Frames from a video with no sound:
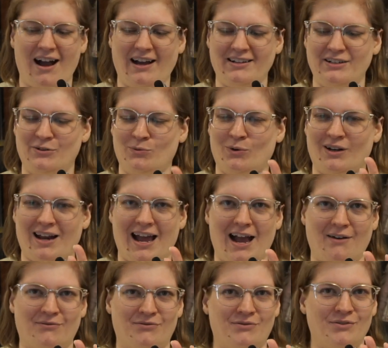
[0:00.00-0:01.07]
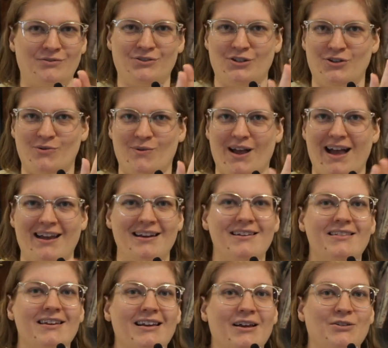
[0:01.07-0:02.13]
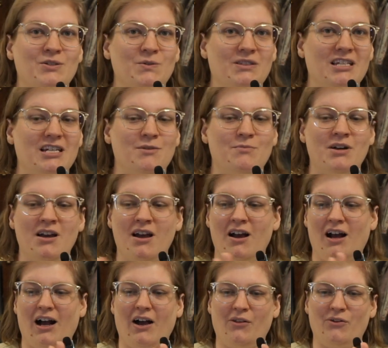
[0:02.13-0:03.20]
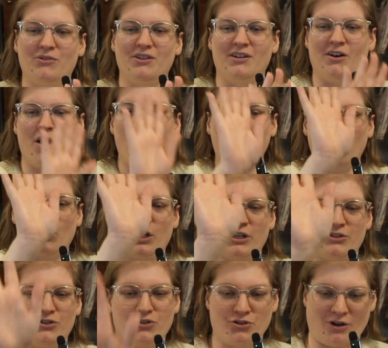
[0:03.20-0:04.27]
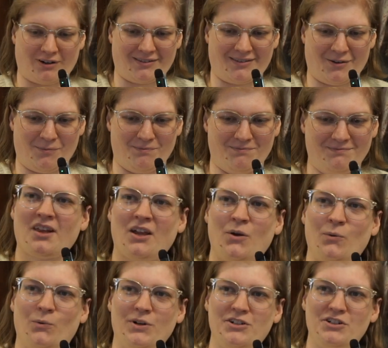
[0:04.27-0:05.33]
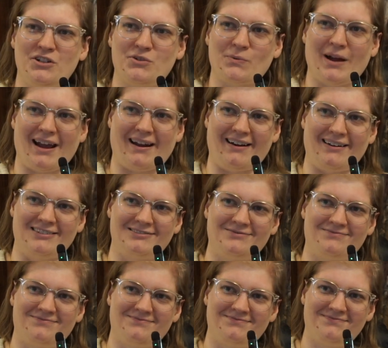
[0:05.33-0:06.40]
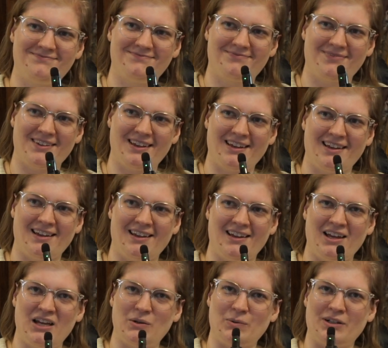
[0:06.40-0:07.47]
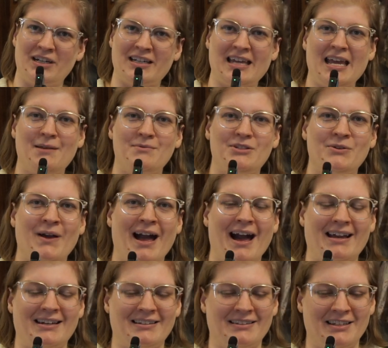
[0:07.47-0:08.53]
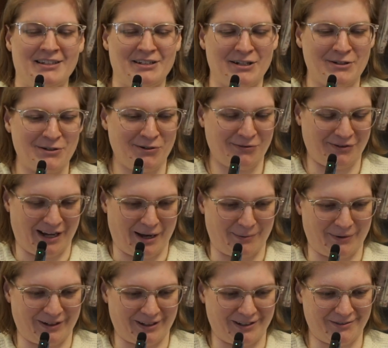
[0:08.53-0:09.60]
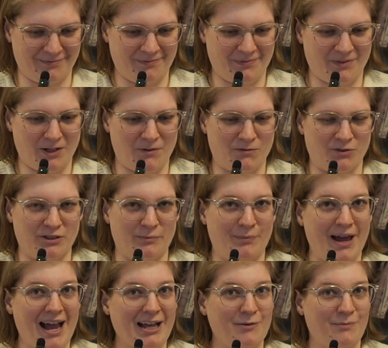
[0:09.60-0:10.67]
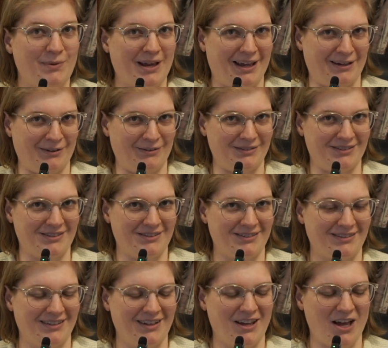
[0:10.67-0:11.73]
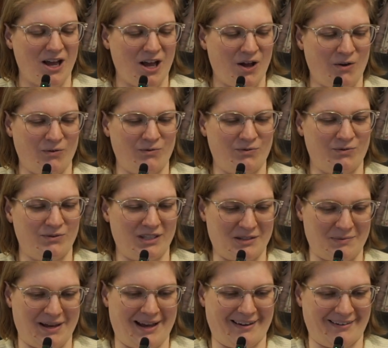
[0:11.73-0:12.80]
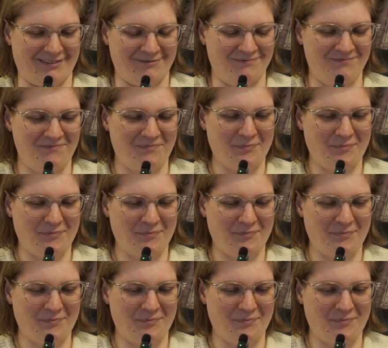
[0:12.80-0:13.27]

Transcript: I didn't want to have to do anything else with them other than construct them. Which is where, when it came to adding the additional fabric for the back panels of this pattern,